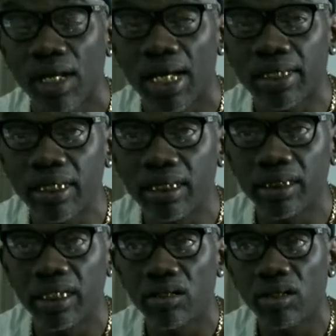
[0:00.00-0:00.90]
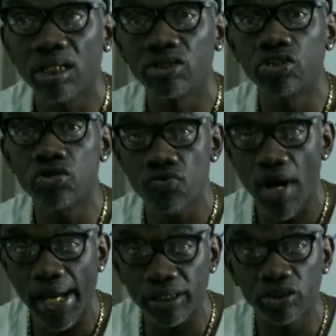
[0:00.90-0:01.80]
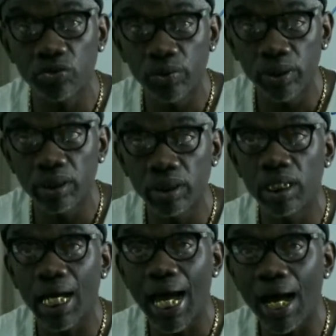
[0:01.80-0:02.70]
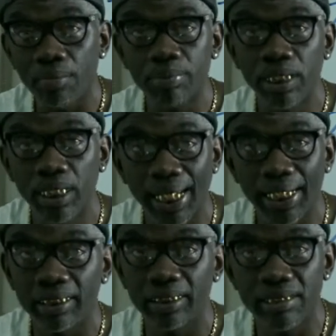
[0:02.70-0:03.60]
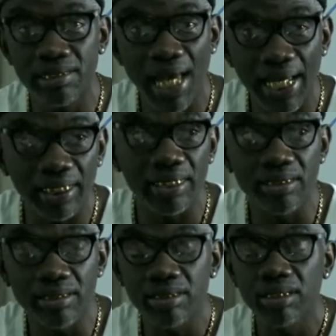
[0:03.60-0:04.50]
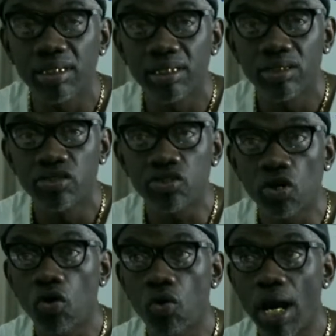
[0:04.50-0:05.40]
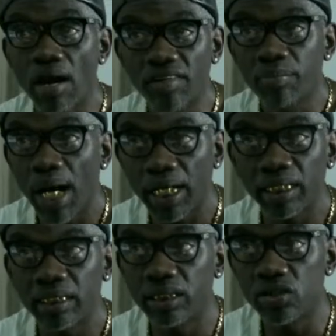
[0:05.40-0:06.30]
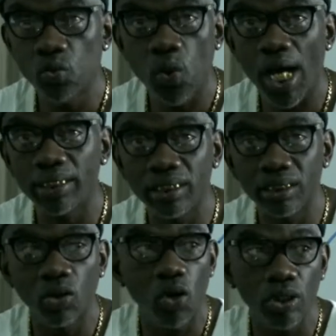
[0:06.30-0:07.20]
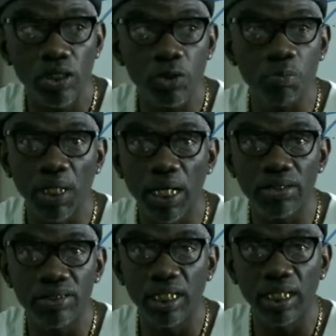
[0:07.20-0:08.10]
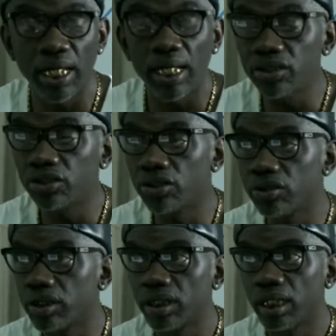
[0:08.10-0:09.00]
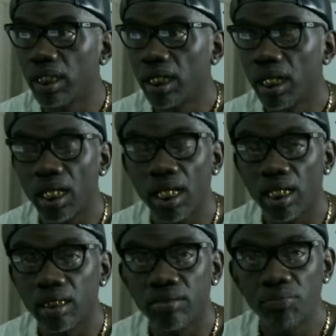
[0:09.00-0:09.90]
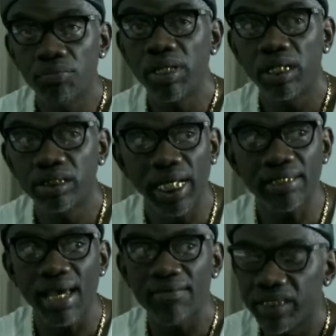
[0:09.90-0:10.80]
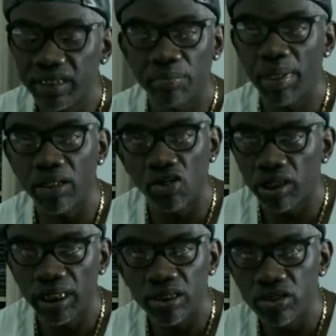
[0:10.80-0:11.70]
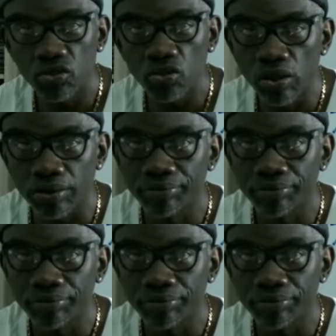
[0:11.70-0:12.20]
I think they're contractually obligated to silence. So everybody is just watching all these players get injured. And me and Chase having a debate on it in the store.